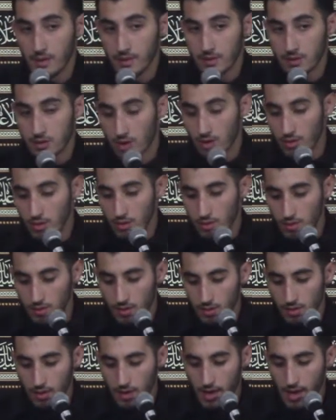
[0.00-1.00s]
So
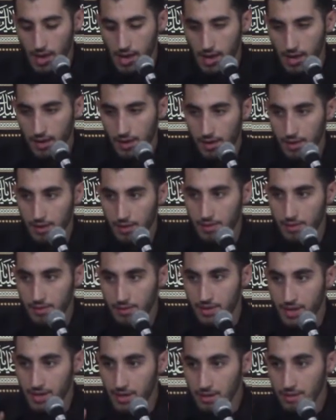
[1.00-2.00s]

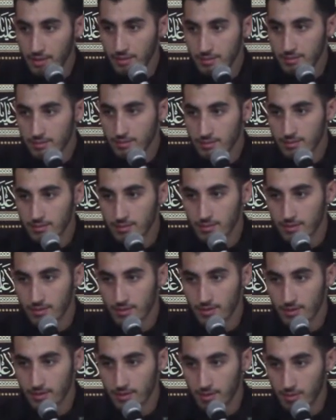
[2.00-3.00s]
then
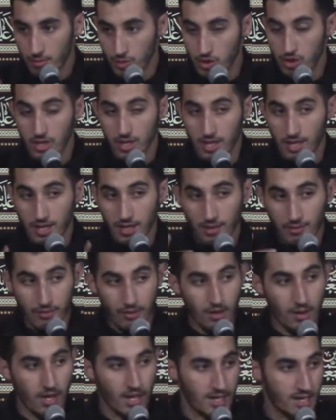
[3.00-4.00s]
the mushrikeen
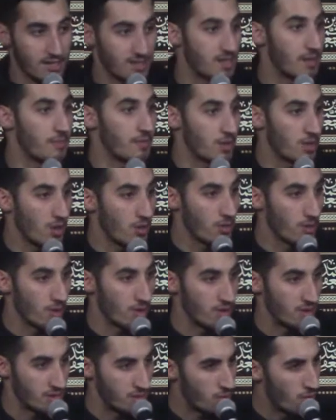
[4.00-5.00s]
felt like there's something going
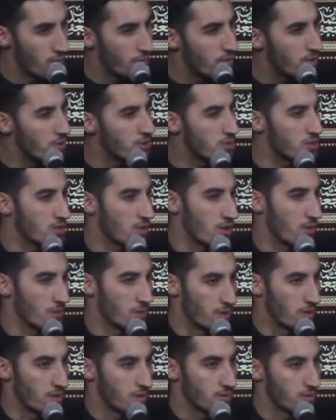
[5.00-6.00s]
on, there's a revolution going
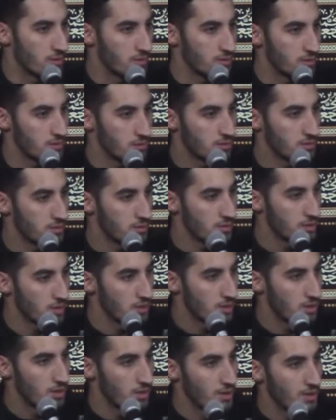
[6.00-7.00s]
on.
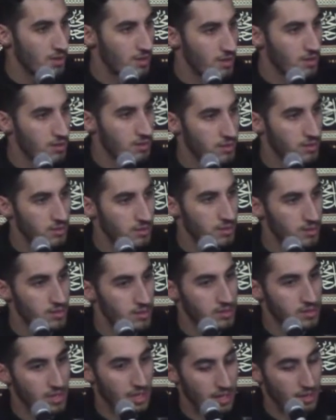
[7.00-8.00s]

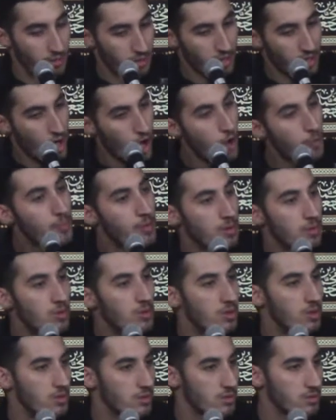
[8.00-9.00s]
So they were going to open
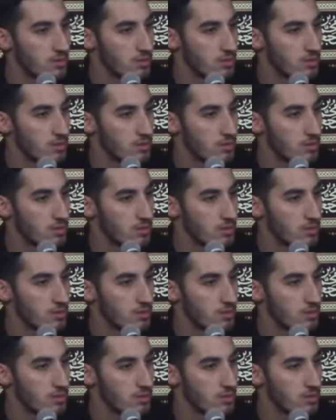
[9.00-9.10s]
war.